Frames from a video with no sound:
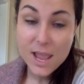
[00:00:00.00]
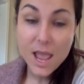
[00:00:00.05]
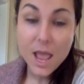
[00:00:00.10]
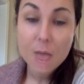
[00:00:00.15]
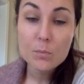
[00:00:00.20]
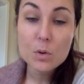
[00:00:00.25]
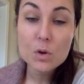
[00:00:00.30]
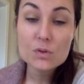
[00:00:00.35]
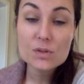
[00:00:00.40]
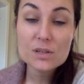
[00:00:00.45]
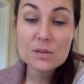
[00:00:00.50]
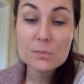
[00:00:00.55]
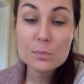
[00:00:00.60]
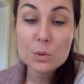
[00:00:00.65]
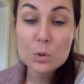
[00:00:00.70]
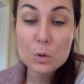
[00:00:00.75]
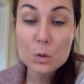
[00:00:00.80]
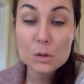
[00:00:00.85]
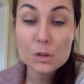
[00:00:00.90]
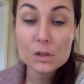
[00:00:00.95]
And most
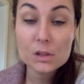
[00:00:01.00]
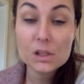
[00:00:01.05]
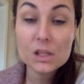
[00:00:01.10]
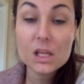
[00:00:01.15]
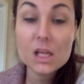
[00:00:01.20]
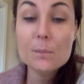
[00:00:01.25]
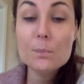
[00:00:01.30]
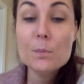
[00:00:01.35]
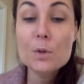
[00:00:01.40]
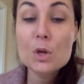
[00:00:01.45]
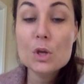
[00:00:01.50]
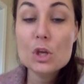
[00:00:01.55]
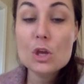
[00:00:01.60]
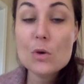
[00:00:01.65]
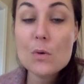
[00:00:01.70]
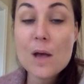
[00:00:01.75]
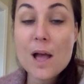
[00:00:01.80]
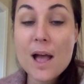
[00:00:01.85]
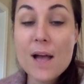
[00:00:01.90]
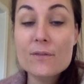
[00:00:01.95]
importantly,
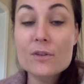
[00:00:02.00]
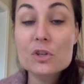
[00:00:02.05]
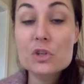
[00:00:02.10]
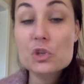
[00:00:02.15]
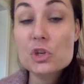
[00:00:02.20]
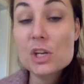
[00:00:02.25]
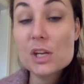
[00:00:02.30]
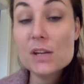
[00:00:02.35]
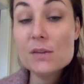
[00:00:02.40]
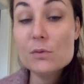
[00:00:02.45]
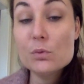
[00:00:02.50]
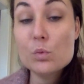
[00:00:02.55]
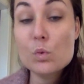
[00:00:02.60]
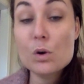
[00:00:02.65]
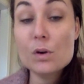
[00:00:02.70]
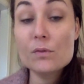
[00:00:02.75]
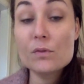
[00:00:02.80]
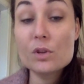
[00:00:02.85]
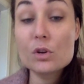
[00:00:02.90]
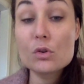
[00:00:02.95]
you will have achieved
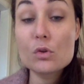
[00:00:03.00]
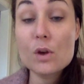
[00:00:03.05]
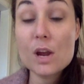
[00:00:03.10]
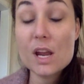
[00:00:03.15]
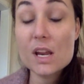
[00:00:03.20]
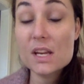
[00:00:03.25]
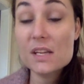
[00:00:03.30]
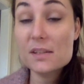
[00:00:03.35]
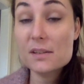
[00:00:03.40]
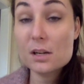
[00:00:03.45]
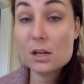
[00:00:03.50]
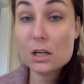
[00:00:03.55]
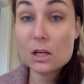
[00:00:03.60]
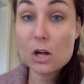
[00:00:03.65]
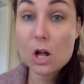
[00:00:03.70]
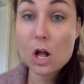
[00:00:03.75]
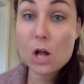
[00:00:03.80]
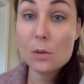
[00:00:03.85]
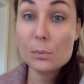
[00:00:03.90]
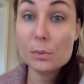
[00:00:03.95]
one of the greatest
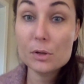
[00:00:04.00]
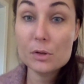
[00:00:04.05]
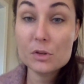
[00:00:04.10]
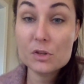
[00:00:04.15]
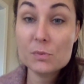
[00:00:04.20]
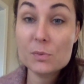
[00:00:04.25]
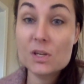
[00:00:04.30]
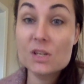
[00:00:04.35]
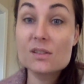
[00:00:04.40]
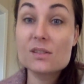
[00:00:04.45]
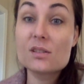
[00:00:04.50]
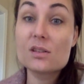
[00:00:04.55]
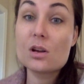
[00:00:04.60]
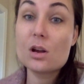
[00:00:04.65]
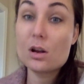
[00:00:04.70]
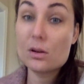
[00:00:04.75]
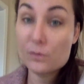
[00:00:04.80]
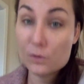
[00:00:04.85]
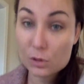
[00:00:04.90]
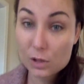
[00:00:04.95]
accomplishments
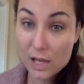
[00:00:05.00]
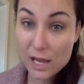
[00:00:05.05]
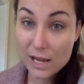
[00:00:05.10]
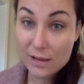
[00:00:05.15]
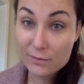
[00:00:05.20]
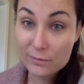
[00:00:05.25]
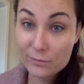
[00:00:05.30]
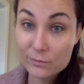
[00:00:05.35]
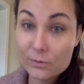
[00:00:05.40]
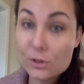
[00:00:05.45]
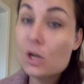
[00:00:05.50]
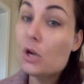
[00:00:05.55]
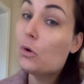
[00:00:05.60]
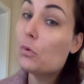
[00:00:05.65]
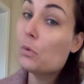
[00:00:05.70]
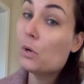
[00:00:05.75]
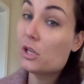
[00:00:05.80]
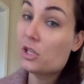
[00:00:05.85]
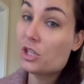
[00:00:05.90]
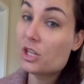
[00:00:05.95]
of your life,
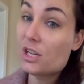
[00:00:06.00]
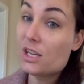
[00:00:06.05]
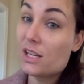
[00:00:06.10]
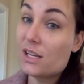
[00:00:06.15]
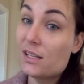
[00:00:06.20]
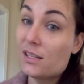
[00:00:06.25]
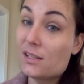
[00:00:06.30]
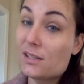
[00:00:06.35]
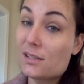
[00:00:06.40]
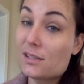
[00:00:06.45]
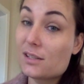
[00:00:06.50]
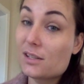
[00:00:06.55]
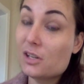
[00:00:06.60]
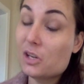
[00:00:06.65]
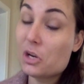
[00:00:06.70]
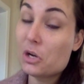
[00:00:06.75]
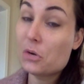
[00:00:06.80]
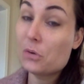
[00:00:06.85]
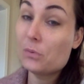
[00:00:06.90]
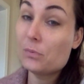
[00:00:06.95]
which is,
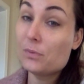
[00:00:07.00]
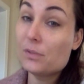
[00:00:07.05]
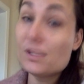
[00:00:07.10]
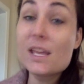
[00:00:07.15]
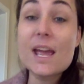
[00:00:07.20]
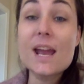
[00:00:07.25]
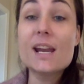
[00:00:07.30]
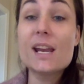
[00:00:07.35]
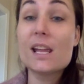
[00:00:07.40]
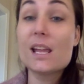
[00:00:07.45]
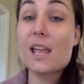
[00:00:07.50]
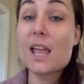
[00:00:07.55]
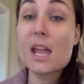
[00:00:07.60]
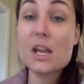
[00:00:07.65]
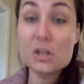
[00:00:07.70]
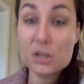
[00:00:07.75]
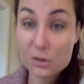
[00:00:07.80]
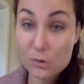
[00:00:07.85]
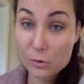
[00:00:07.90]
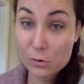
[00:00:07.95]
you know, getting
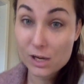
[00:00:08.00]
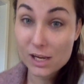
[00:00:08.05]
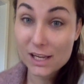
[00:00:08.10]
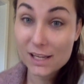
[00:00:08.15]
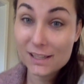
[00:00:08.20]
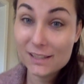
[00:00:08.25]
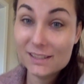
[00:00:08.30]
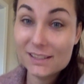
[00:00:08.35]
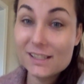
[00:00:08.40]
a degree.